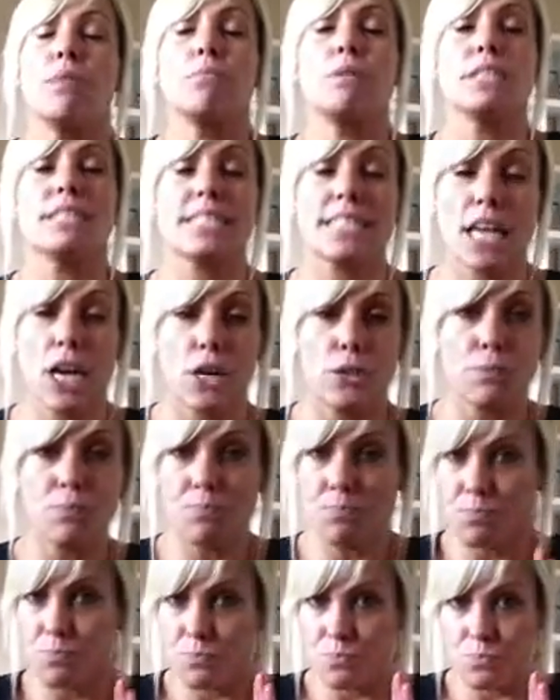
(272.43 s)
So
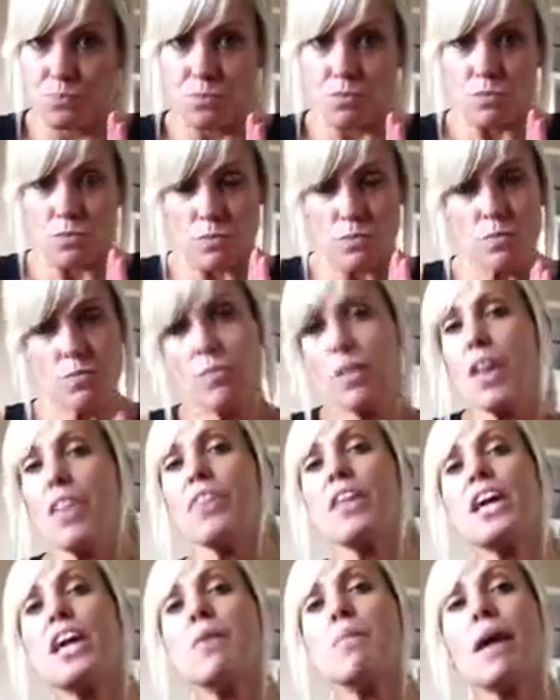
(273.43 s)

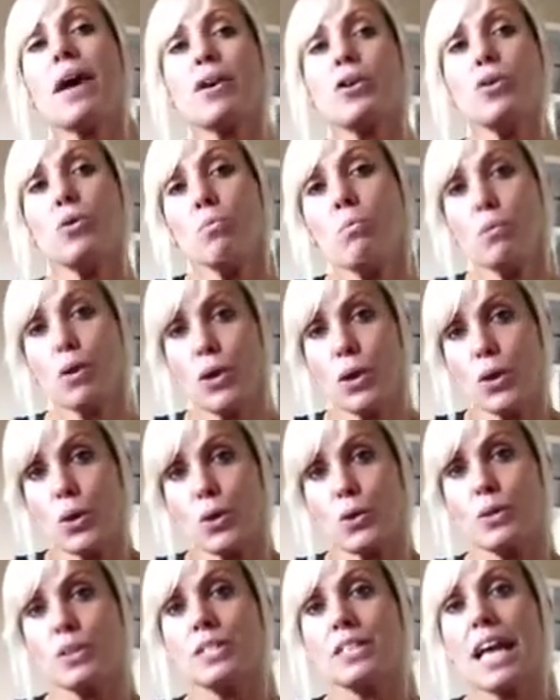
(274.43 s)
think about your
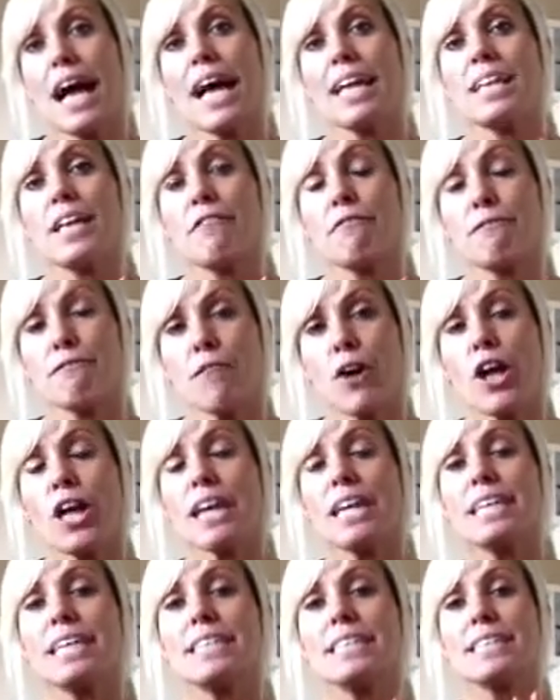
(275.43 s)
moods and
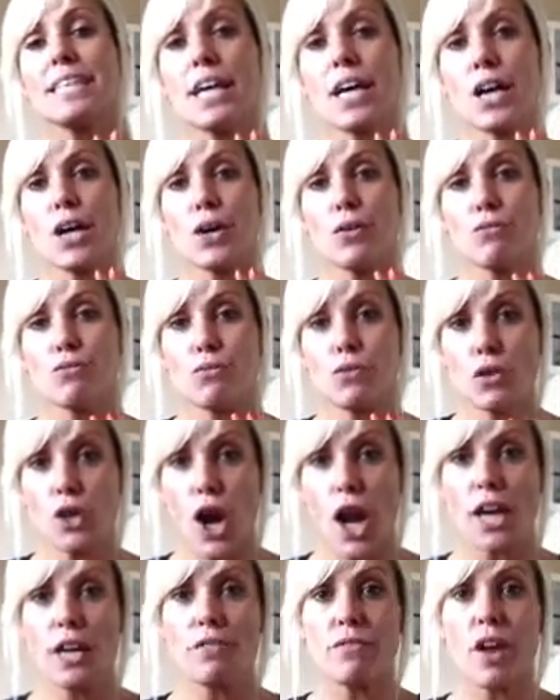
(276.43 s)
find
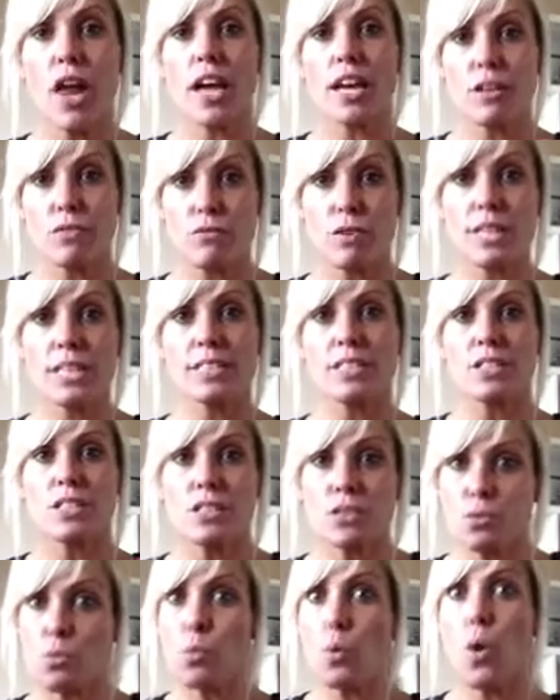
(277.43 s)
kind of like
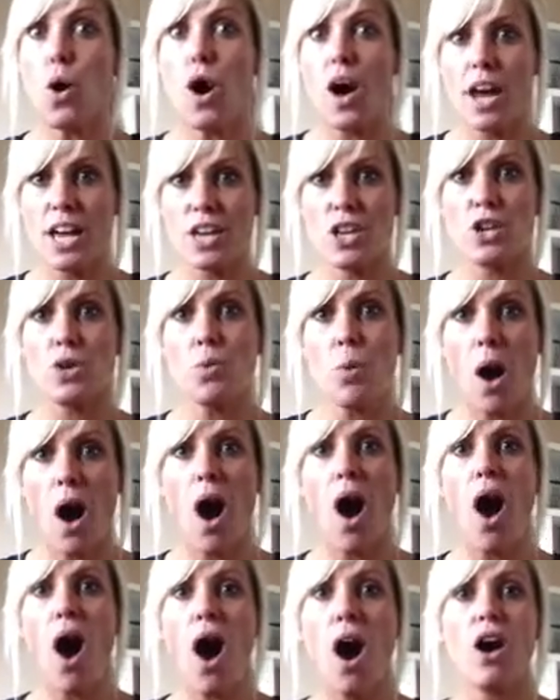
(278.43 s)
reasons why you
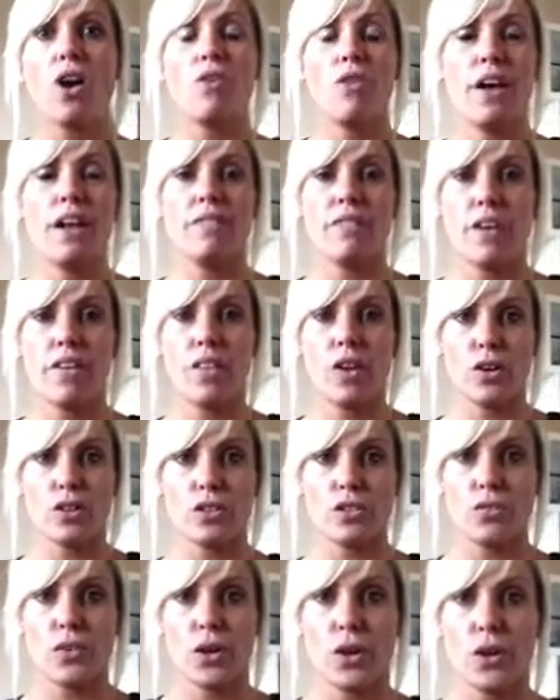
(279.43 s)
are craving
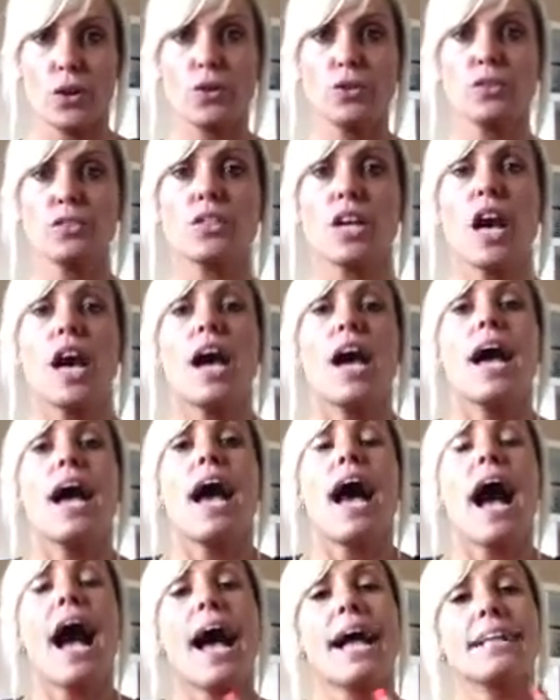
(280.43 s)
those foods,
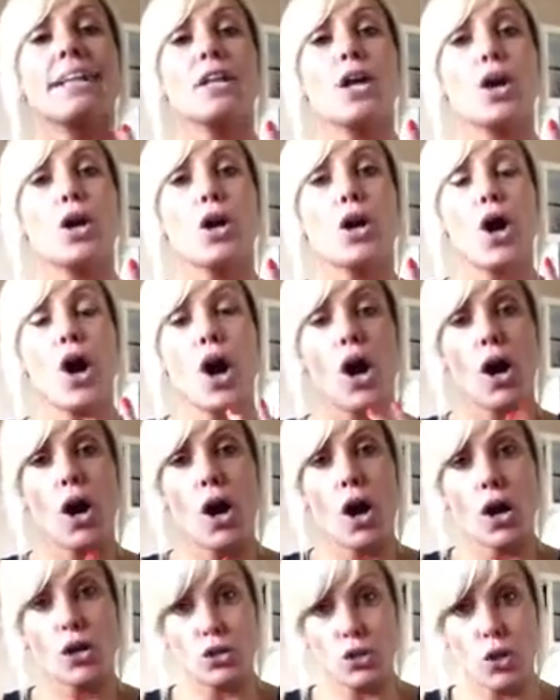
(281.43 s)
and
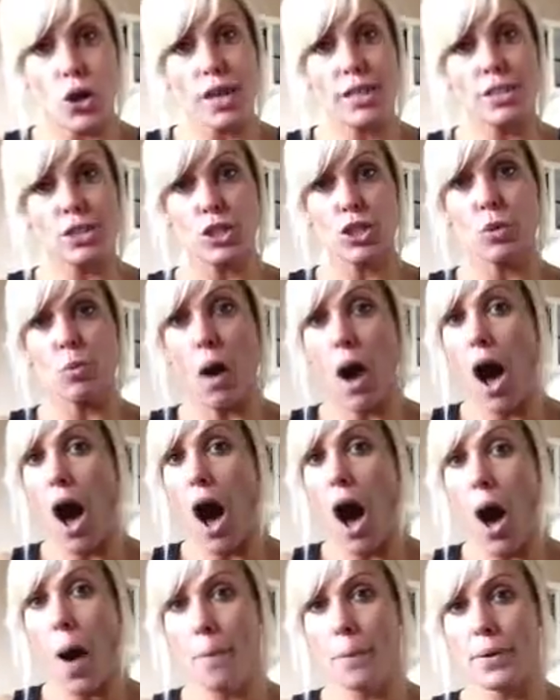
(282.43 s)
try to
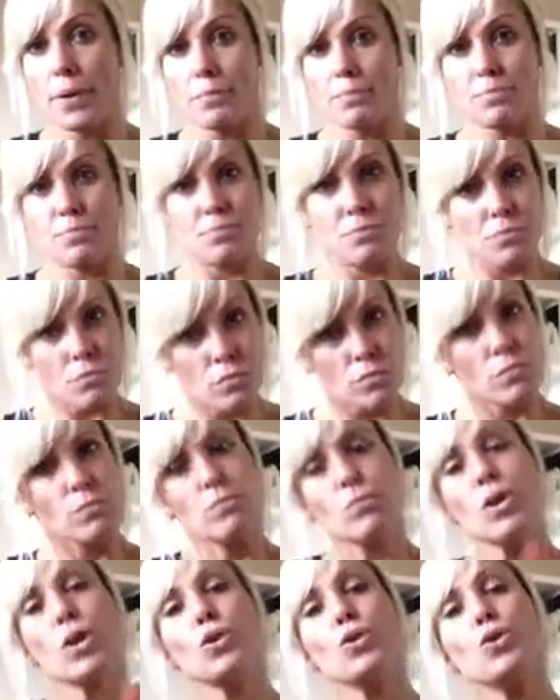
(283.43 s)
up
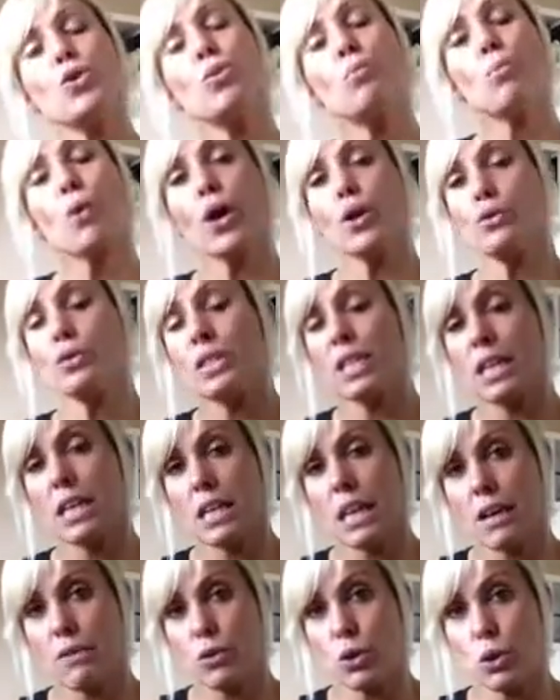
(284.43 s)
your
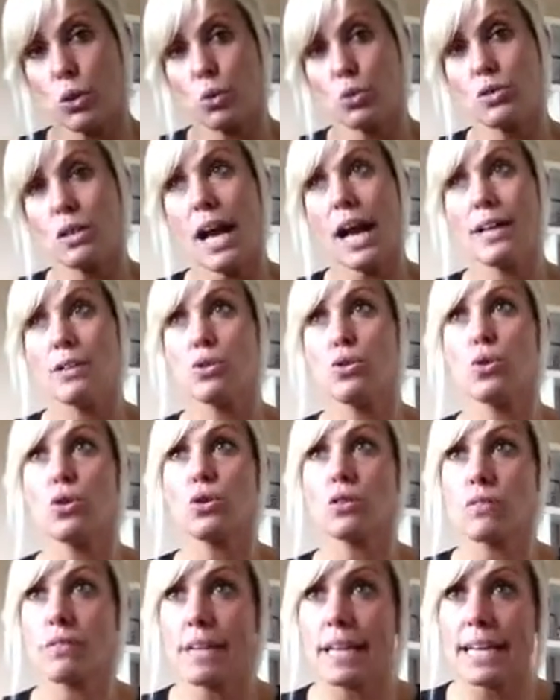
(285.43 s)
protein levels and your
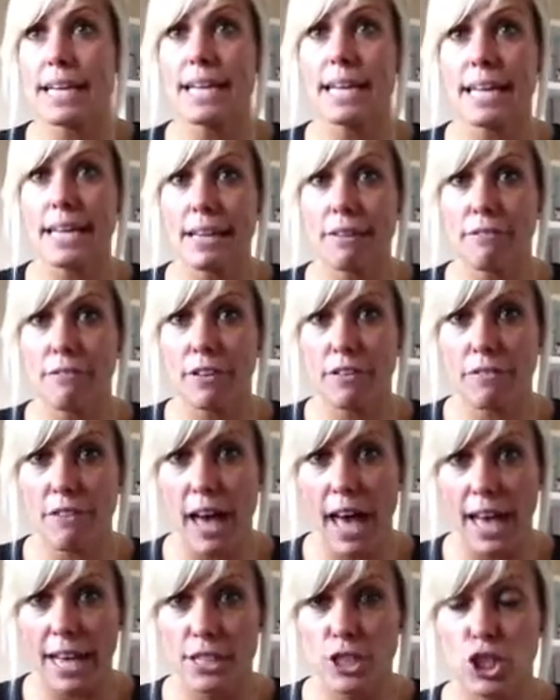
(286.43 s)
green leafy
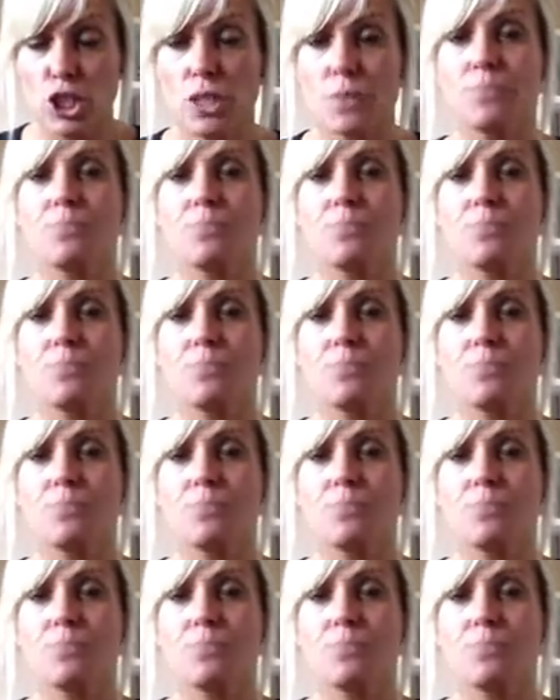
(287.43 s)
veg